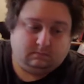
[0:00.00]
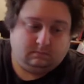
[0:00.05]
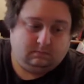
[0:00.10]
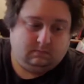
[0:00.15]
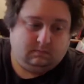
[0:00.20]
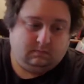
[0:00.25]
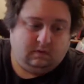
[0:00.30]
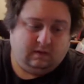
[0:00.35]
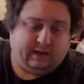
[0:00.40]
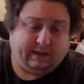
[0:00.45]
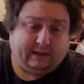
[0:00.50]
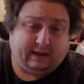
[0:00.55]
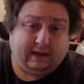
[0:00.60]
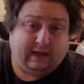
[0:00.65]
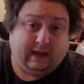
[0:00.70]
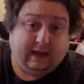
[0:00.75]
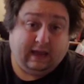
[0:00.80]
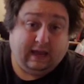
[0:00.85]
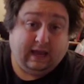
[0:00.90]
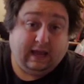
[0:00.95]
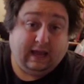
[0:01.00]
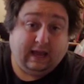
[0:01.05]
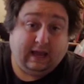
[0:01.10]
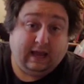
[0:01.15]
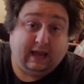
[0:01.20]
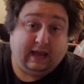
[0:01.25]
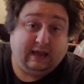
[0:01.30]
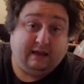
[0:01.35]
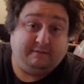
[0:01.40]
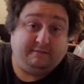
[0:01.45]
Like, I
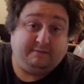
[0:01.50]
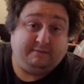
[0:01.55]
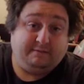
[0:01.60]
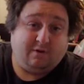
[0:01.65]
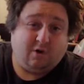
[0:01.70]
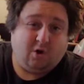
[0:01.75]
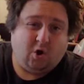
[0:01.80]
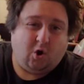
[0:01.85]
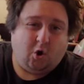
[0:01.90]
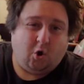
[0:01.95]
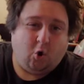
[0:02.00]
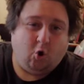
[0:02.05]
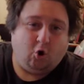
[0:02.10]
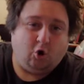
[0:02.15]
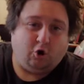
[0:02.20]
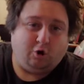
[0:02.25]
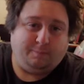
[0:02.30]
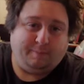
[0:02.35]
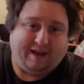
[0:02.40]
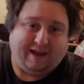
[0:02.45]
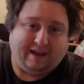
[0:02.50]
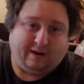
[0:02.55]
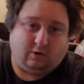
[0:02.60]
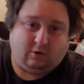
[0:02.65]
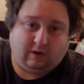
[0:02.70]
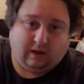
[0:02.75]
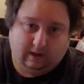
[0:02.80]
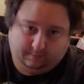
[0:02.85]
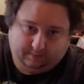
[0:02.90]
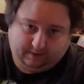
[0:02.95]
have Ogre Battle
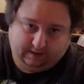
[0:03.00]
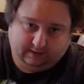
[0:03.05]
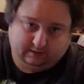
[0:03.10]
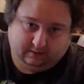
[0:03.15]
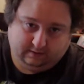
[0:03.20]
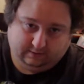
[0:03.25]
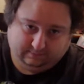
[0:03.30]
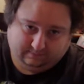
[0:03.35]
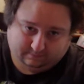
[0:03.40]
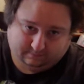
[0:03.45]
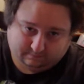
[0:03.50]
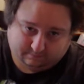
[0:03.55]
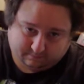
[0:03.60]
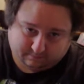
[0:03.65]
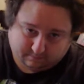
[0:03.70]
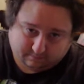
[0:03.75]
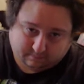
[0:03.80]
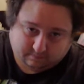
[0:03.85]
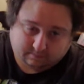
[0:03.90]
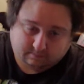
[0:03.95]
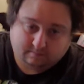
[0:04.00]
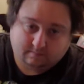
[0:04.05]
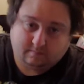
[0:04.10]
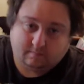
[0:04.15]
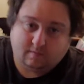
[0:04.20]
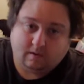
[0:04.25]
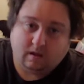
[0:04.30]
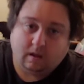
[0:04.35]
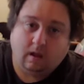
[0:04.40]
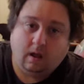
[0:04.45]
coming.
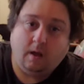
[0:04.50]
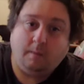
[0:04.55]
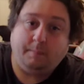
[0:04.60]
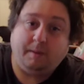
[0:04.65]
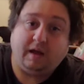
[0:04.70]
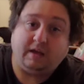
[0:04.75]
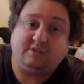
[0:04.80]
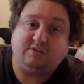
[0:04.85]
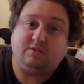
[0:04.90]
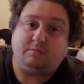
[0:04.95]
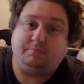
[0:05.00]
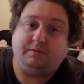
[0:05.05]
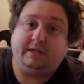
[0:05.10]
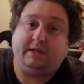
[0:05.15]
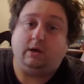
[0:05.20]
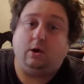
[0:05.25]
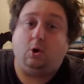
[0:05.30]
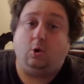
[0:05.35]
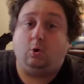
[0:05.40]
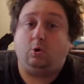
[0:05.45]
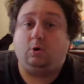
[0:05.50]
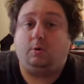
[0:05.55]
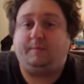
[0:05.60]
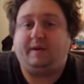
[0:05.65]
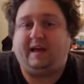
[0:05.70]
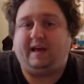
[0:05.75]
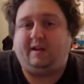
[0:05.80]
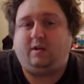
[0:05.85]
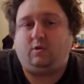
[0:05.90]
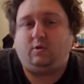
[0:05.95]
A box complete Ogre
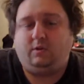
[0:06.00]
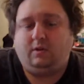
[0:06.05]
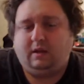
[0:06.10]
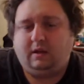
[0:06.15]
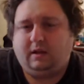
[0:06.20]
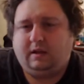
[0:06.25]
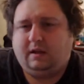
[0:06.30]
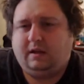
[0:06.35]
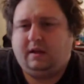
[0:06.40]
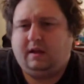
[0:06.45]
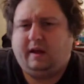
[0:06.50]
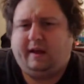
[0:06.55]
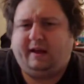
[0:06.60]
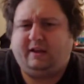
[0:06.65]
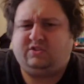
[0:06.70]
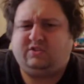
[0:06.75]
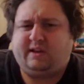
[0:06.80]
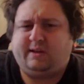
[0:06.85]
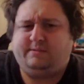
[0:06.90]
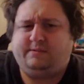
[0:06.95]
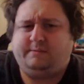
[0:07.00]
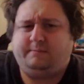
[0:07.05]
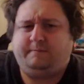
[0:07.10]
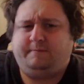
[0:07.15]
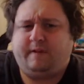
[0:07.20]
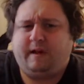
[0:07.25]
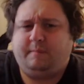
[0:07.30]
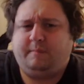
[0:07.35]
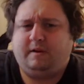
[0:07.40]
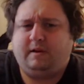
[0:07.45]
Battle. I also have some
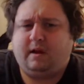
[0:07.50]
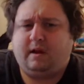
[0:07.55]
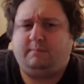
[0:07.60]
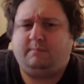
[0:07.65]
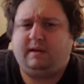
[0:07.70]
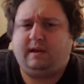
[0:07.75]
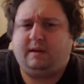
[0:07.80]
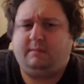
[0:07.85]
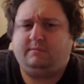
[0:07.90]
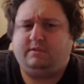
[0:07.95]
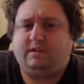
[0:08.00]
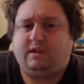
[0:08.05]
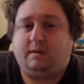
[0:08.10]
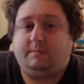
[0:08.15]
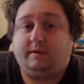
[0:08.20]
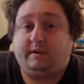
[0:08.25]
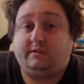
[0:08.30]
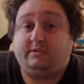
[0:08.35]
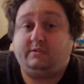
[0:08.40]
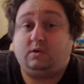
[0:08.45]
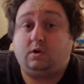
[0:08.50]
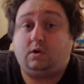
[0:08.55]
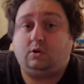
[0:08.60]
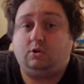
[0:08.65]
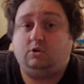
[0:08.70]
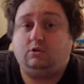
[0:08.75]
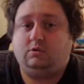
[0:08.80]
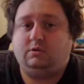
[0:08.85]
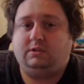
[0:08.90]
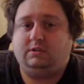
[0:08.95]
Famicom games coming, so I'll
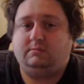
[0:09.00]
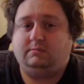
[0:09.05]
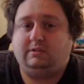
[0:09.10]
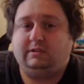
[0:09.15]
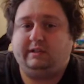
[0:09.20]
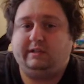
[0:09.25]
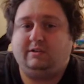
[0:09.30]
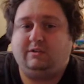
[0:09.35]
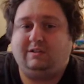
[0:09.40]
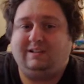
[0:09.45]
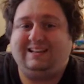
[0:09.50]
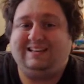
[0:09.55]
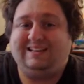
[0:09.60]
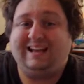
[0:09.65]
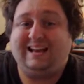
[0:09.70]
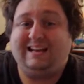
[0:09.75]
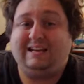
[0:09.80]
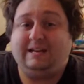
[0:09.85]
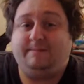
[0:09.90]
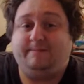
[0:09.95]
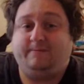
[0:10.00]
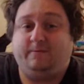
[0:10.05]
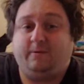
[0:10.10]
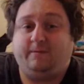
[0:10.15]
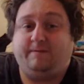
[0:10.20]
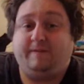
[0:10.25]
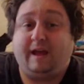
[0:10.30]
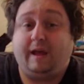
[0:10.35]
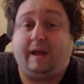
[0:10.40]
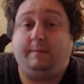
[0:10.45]
do a little addendum for
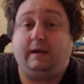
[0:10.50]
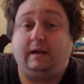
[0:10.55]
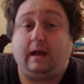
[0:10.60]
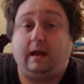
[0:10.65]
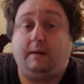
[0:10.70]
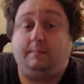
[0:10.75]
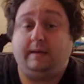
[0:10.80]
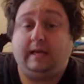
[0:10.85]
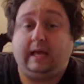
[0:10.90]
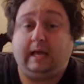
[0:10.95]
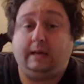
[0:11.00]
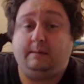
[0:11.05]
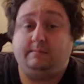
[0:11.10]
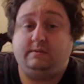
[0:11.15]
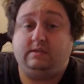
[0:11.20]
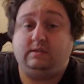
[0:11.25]
Famicom games.